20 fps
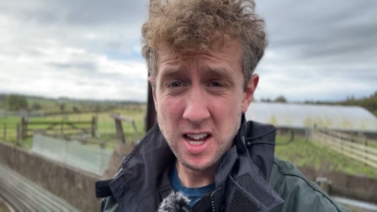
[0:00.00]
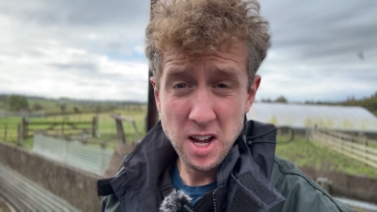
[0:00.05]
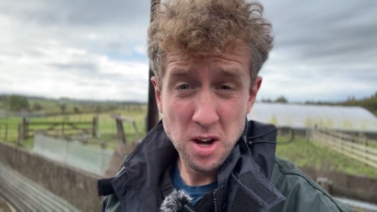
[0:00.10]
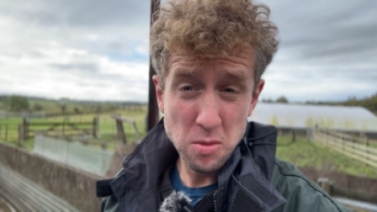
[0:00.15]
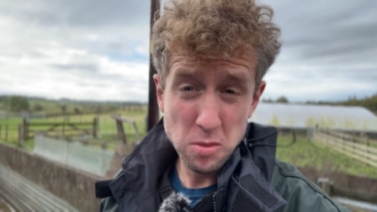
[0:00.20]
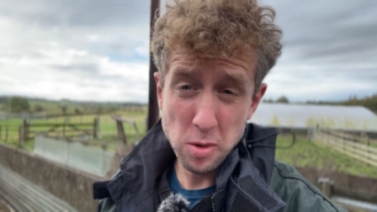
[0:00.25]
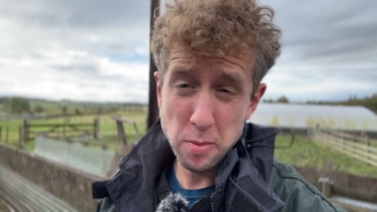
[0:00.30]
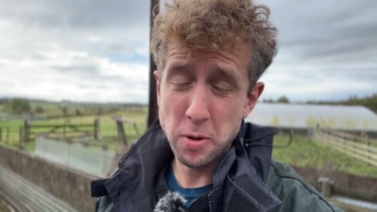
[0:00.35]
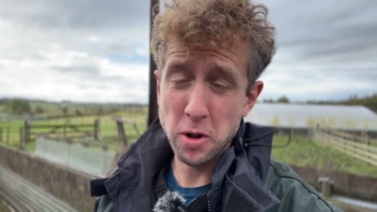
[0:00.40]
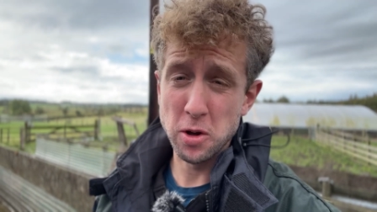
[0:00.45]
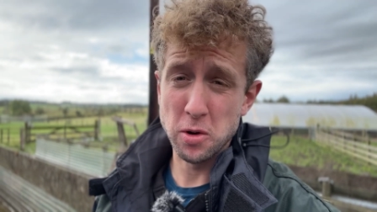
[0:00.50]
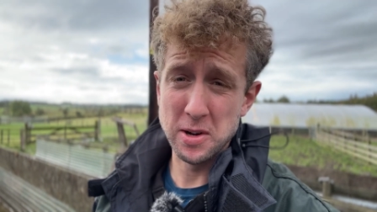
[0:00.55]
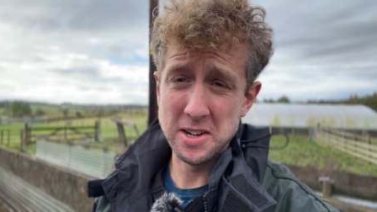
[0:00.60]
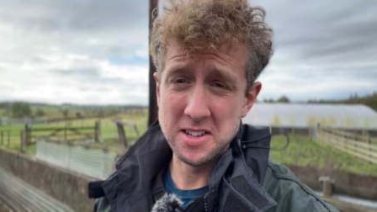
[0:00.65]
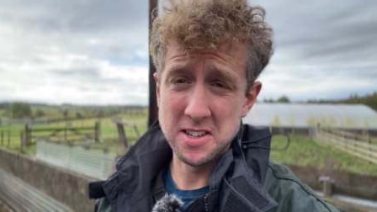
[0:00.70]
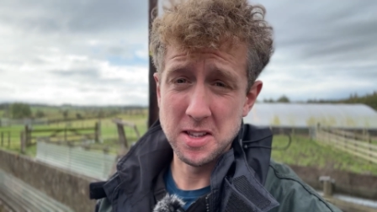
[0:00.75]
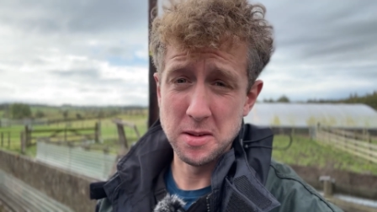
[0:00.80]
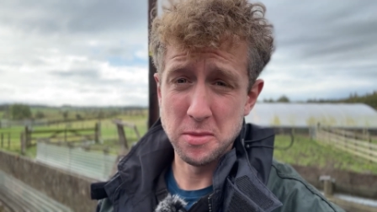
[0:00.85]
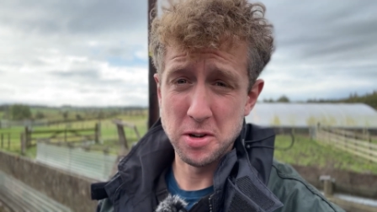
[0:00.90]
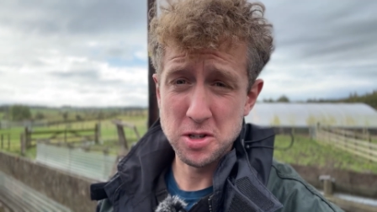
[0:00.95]
We'll probably go
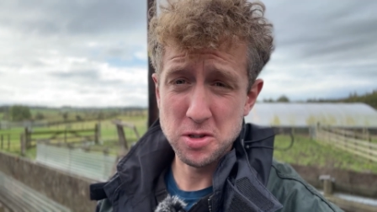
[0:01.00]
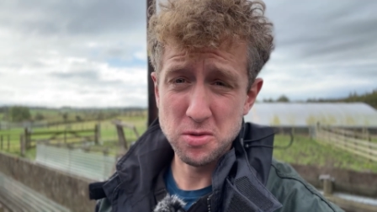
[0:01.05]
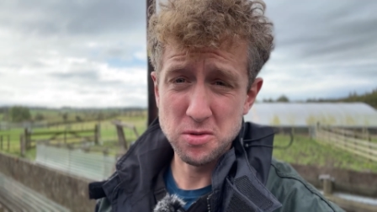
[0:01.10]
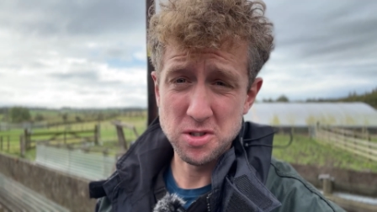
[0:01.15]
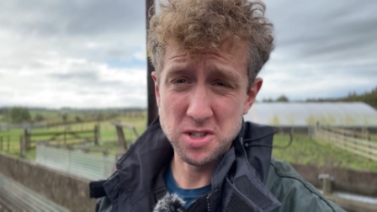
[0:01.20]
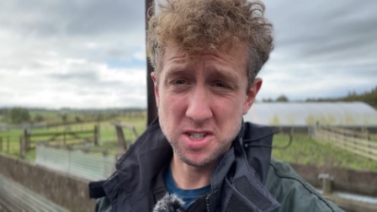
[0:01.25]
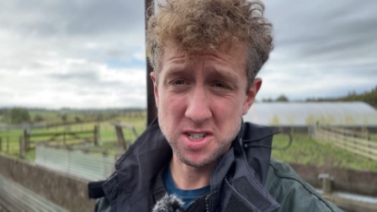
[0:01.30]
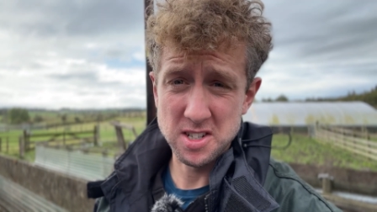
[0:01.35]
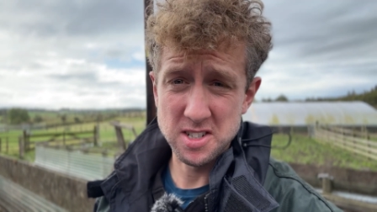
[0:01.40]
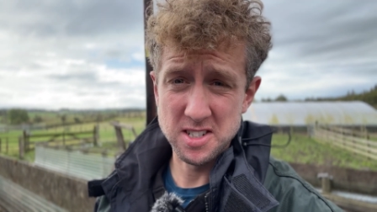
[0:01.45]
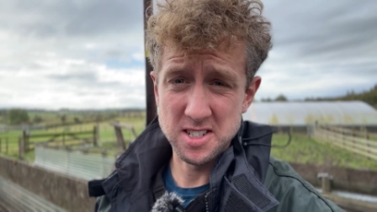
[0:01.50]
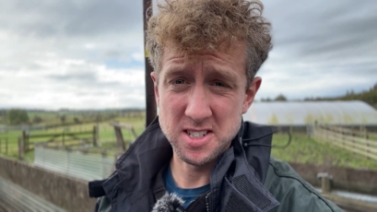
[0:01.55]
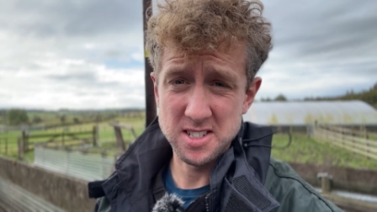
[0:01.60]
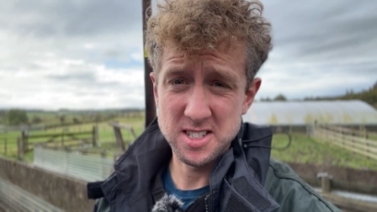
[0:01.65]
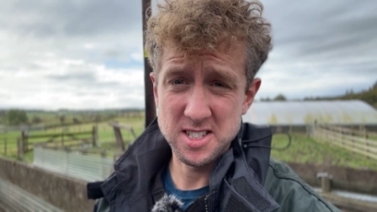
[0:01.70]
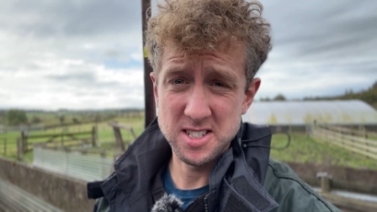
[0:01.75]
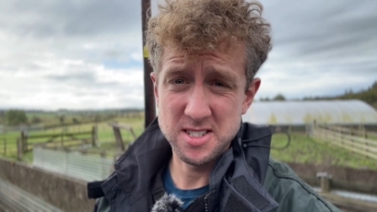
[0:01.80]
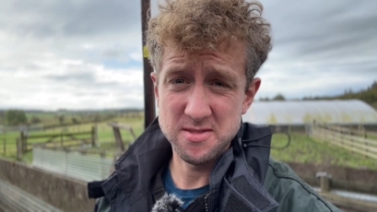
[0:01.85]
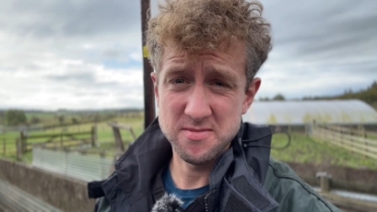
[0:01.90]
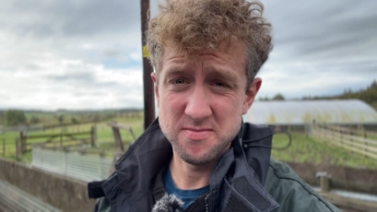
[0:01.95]
into the muscle just because
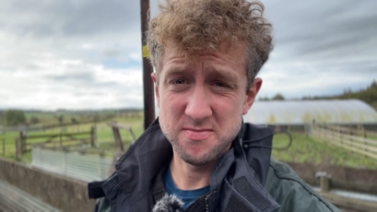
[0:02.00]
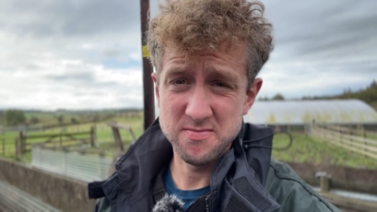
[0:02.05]
it's